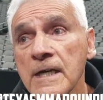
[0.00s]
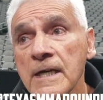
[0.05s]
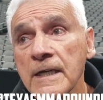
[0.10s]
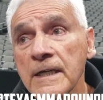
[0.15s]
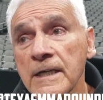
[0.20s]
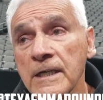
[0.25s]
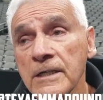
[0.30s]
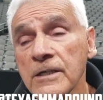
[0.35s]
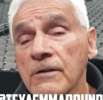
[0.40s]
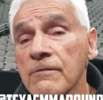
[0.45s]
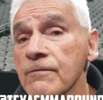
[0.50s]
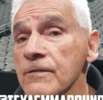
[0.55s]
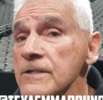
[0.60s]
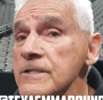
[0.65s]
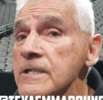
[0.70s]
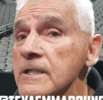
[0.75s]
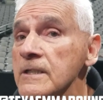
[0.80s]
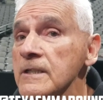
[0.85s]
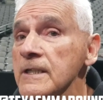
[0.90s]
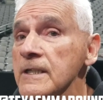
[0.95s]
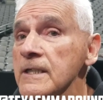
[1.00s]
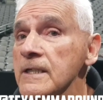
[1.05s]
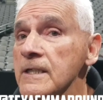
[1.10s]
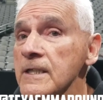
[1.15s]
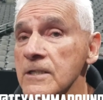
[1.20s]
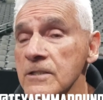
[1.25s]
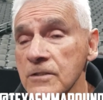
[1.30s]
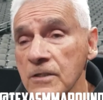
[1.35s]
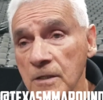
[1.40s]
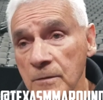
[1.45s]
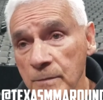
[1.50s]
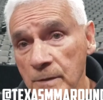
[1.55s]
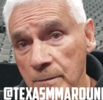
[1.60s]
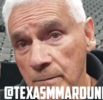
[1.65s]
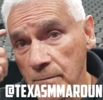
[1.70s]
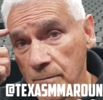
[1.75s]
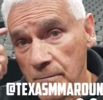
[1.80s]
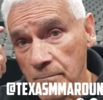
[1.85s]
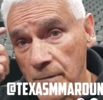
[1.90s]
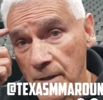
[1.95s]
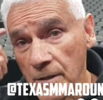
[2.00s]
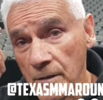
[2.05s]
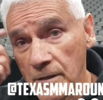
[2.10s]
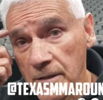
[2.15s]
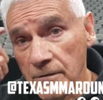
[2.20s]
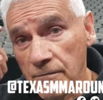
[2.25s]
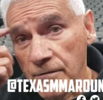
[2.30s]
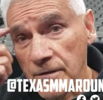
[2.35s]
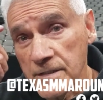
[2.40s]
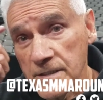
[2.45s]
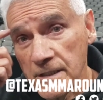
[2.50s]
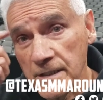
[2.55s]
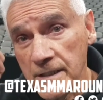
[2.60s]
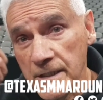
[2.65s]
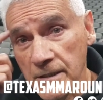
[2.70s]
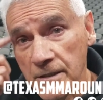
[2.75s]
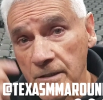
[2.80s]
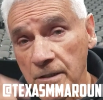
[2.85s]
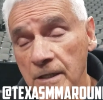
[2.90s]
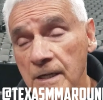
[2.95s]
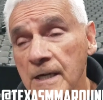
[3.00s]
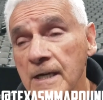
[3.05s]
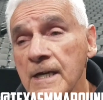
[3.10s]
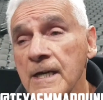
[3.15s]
getting there physically, he's going to be mentally and physically here.